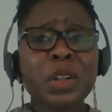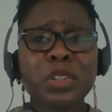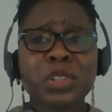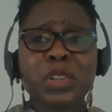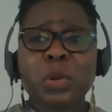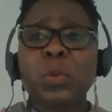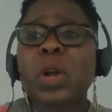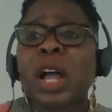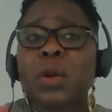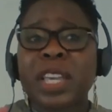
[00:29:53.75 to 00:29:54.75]
and also you
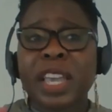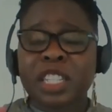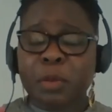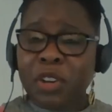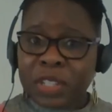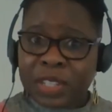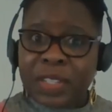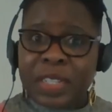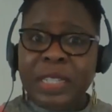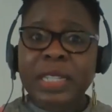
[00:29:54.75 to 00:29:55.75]
know how he
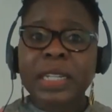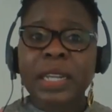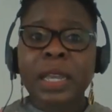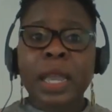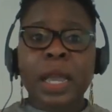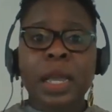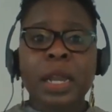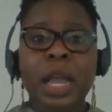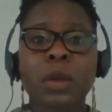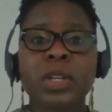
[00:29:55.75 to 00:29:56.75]
experiences the city
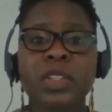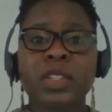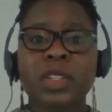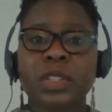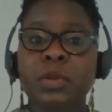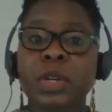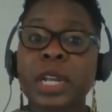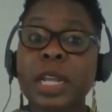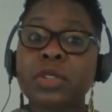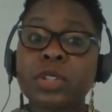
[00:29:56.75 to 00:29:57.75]
and how he sees the
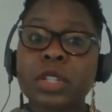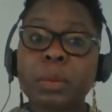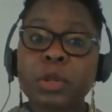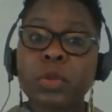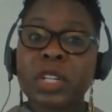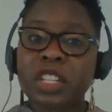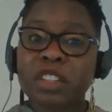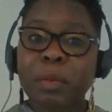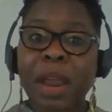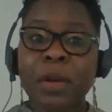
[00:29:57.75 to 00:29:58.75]
relationship between
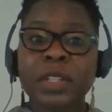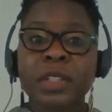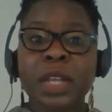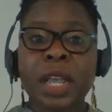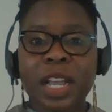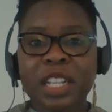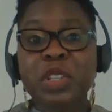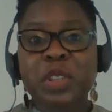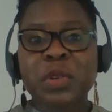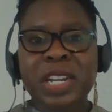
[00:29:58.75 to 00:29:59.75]
his parents
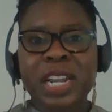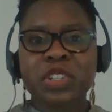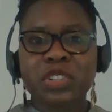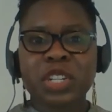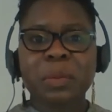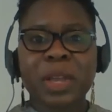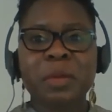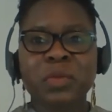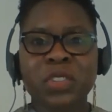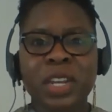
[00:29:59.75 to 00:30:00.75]
and so the relationship
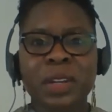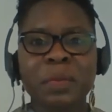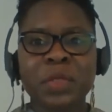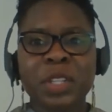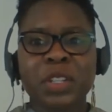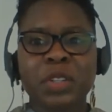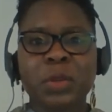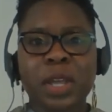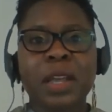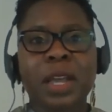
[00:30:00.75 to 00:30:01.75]
comes in
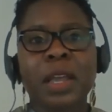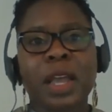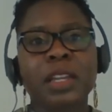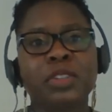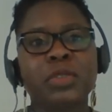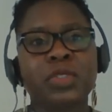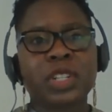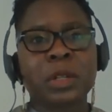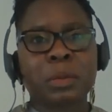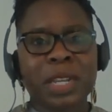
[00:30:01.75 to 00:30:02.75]
so i i, I do
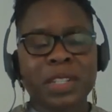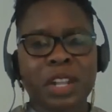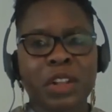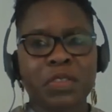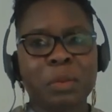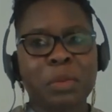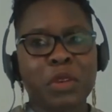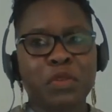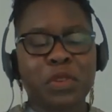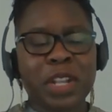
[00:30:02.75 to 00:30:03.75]
steal myself
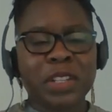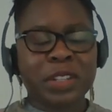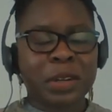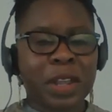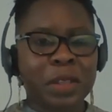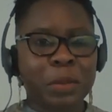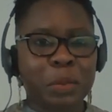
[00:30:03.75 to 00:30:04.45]
and my friends and